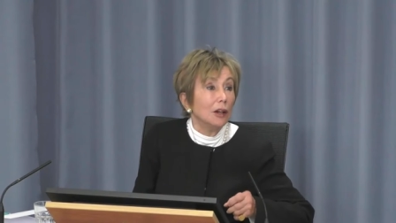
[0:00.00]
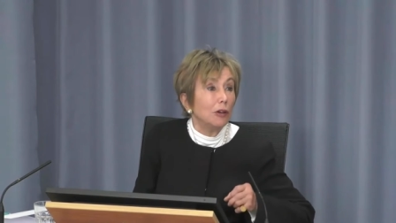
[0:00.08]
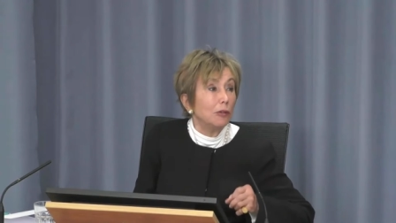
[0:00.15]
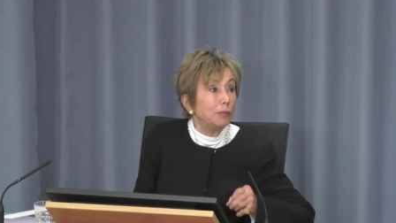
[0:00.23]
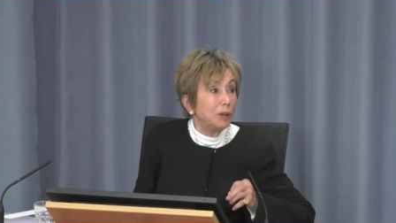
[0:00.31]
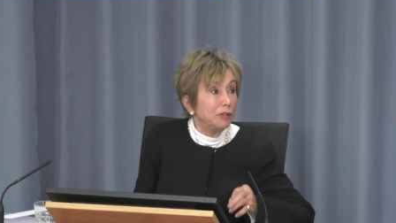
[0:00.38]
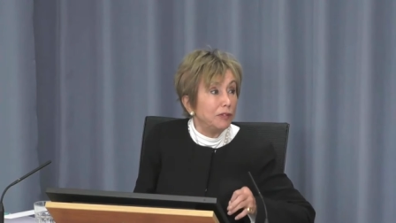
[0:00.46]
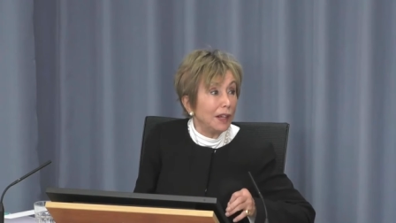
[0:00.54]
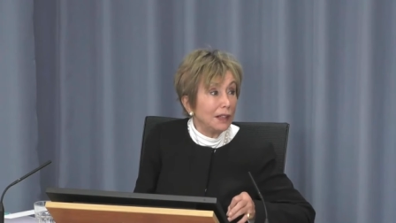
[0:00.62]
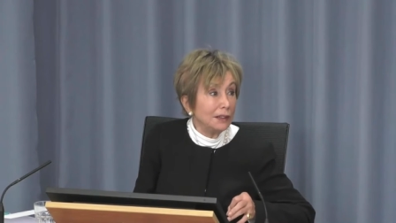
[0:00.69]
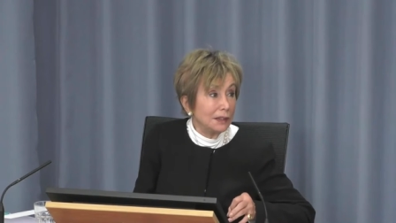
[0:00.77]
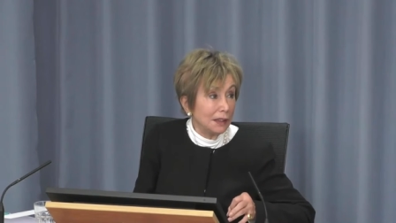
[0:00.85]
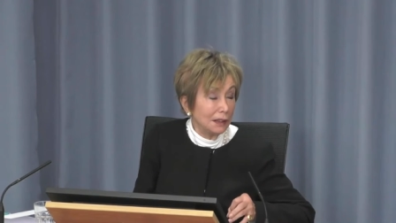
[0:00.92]
of
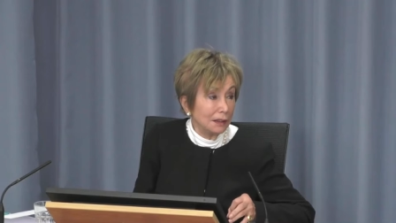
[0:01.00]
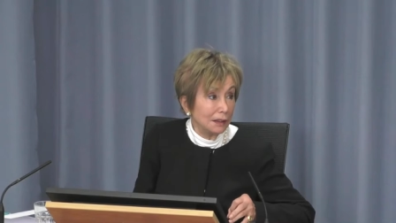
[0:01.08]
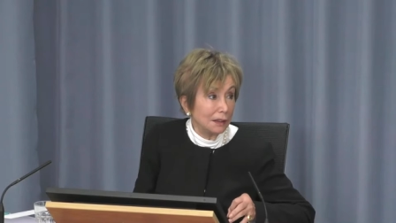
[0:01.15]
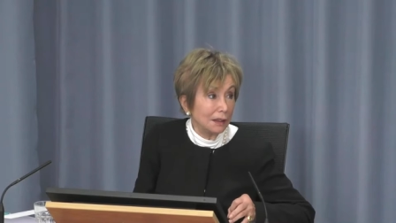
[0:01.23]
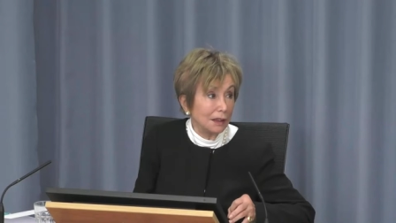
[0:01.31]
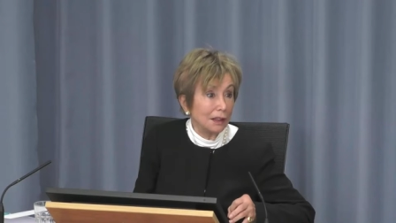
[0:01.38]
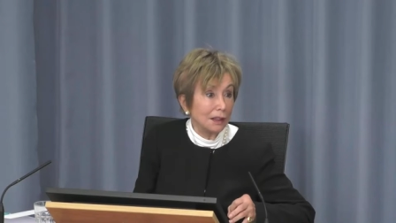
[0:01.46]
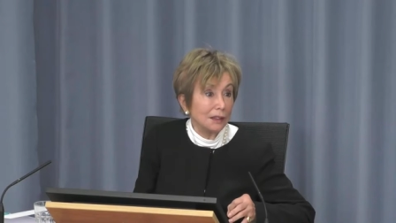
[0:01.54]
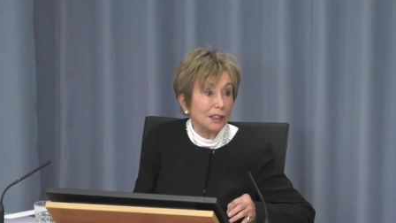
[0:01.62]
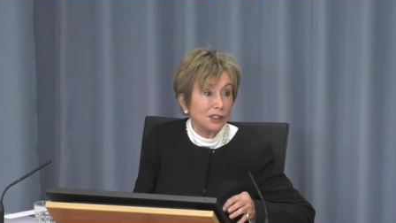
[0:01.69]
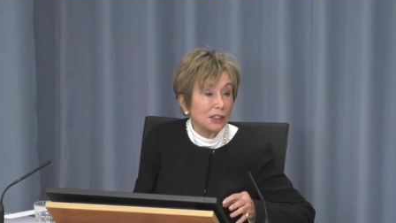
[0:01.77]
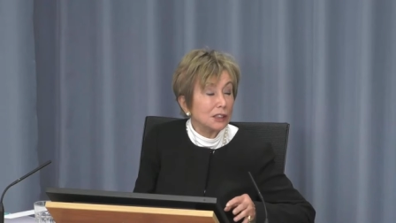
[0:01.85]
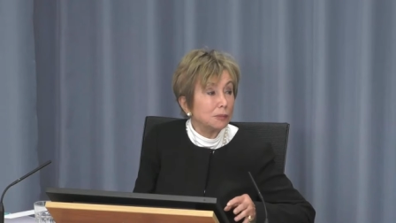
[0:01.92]
preventing the
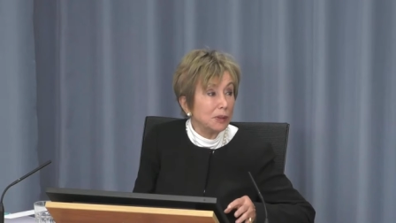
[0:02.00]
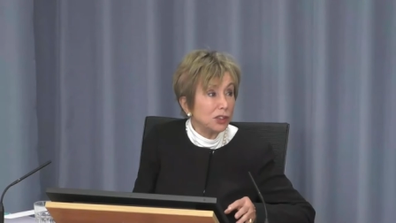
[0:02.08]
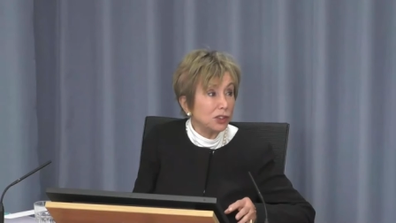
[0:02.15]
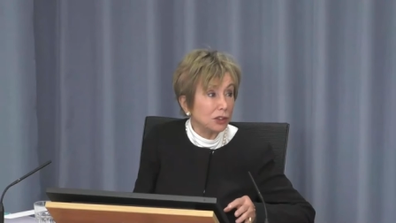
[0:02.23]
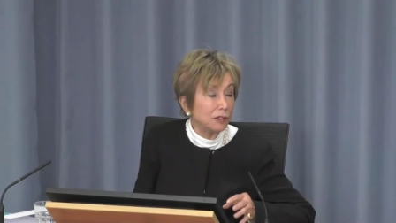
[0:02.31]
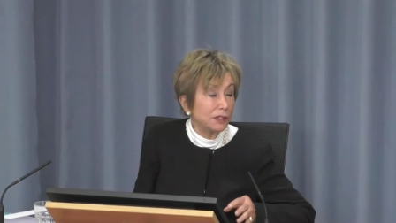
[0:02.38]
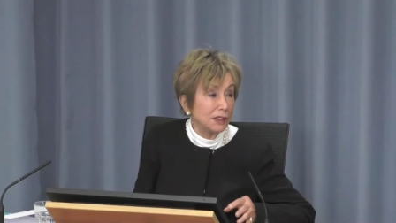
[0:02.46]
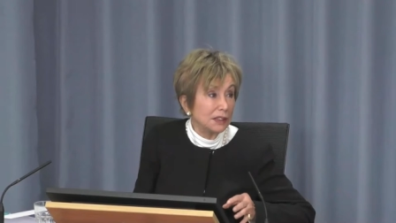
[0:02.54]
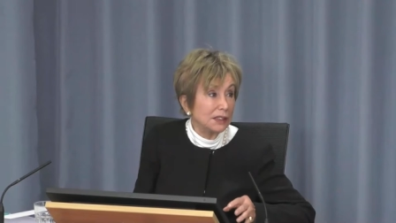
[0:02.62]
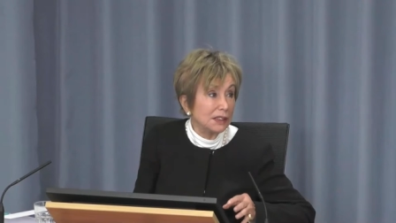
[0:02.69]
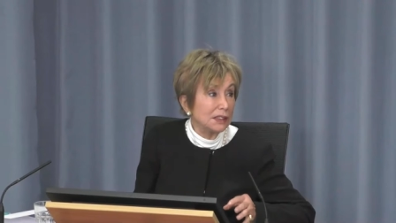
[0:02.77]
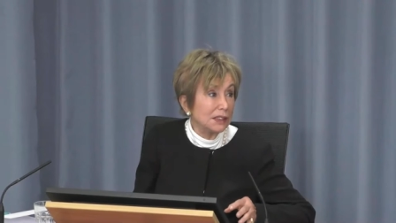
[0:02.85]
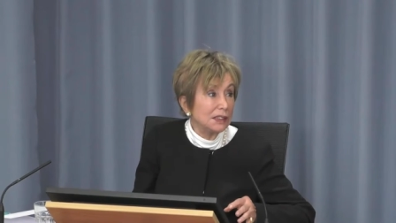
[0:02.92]
transmission of this
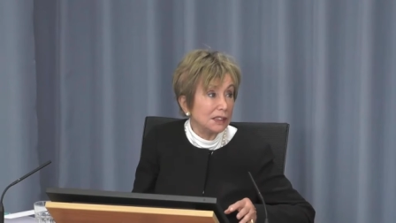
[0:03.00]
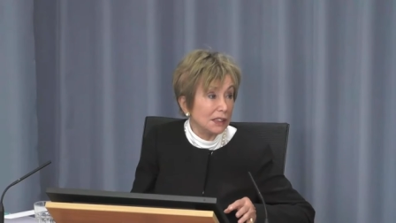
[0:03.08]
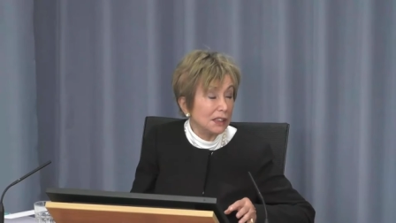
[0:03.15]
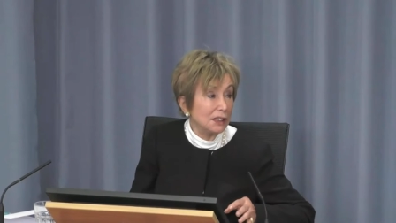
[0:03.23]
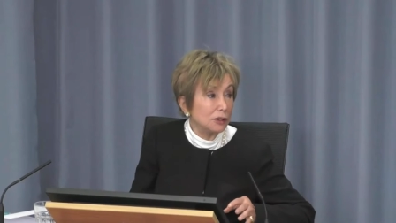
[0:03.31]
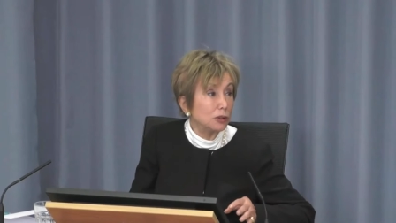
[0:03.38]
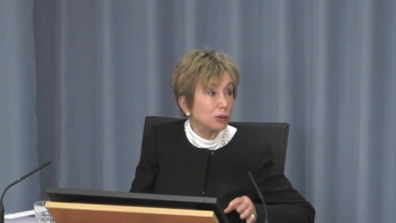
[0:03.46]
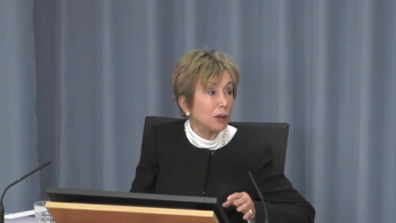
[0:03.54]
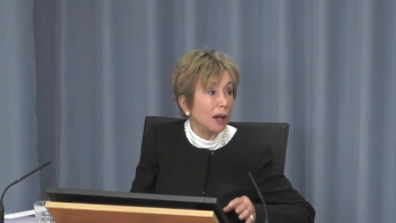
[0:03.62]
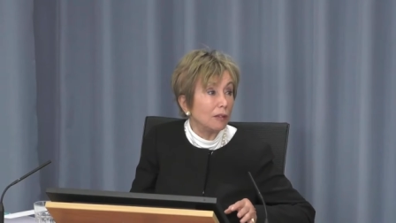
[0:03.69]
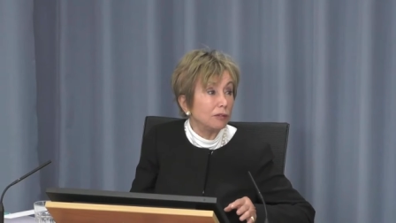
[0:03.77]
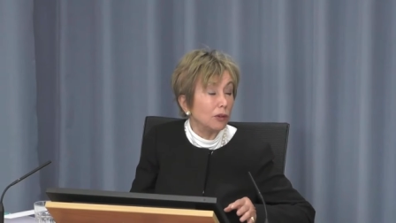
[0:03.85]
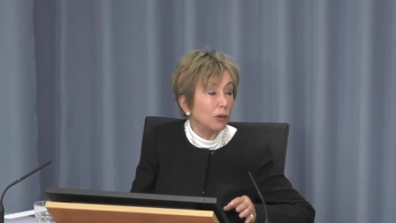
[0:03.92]
disease is to
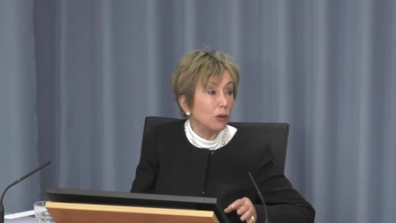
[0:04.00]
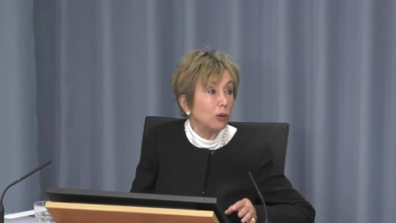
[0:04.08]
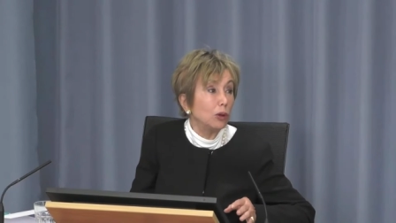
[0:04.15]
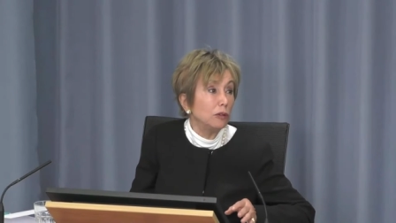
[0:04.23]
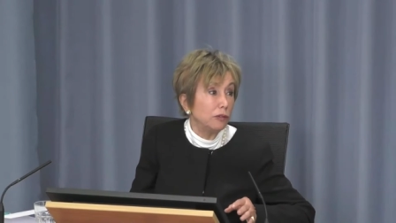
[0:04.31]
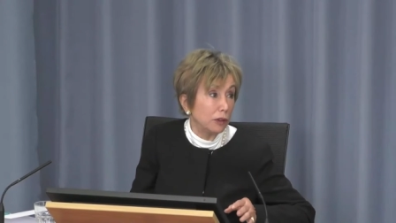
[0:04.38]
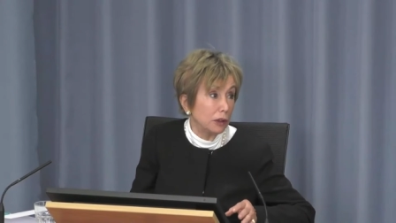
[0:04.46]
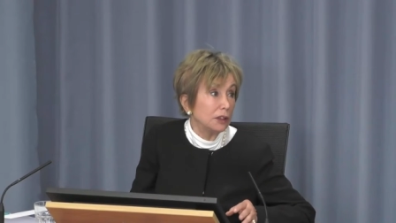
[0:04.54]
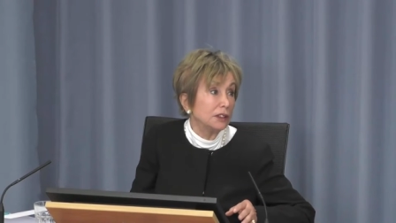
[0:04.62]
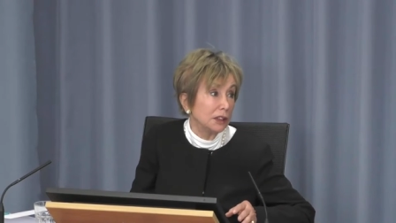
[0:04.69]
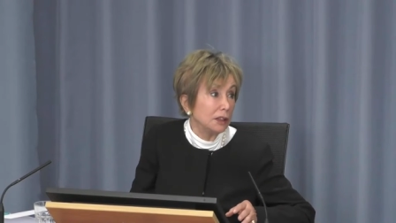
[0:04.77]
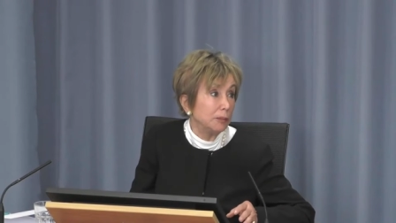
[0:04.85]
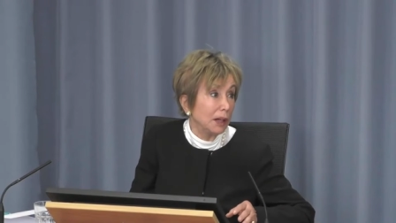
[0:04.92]
have all
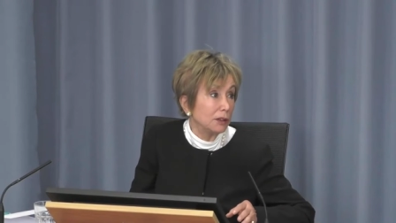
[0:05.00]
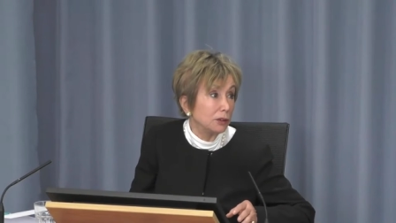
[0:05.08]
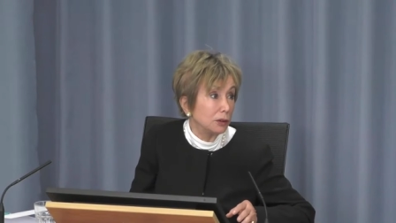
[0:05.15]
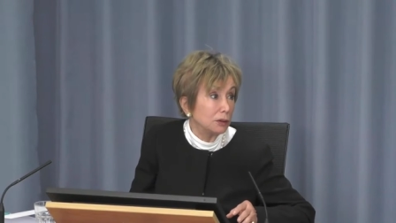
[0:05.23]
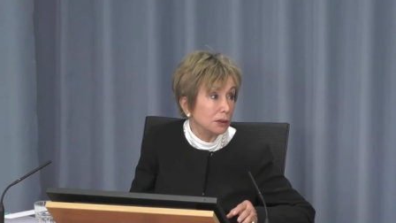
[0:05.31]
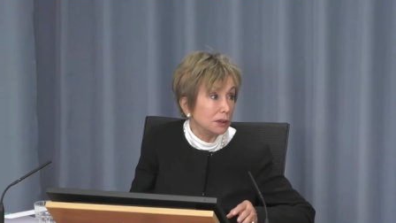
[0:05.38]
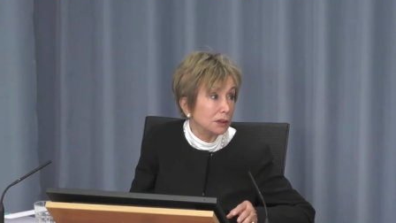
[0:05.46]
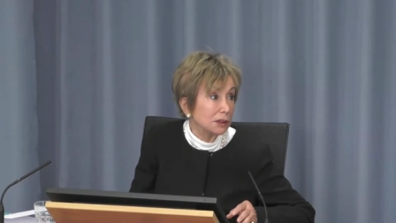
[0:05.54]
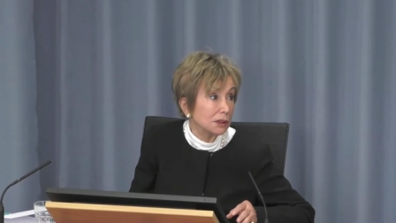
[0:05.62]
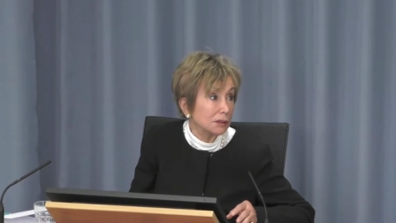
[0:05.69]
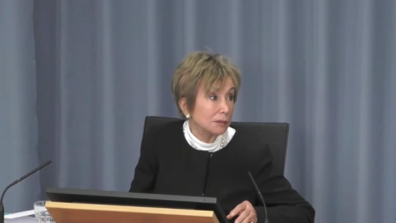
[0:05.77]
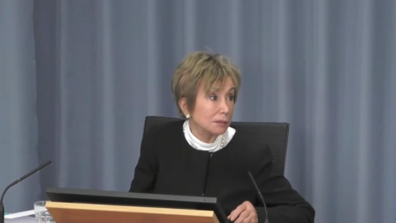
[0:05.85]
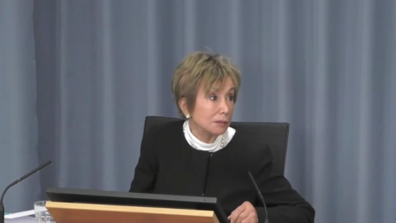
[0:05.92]
voluntary blood donors.